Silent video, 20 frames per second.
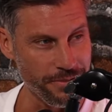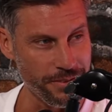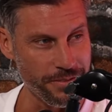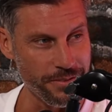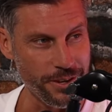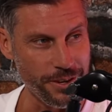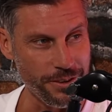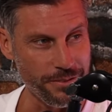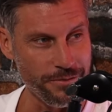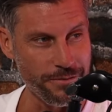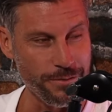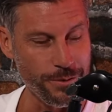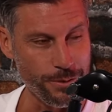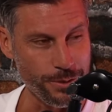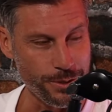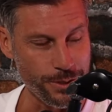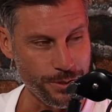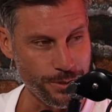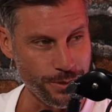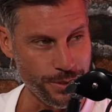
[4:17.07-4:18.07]
We've got four
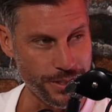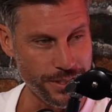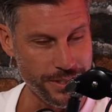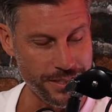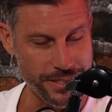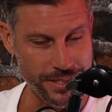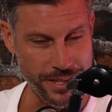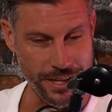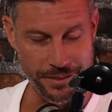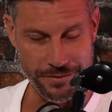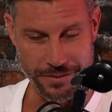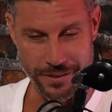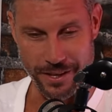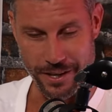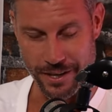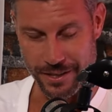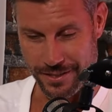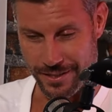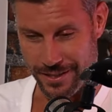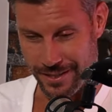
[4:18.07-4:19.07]
daughters. So for
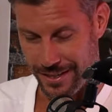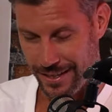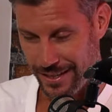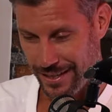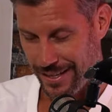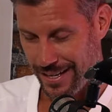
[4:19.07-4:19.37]
those that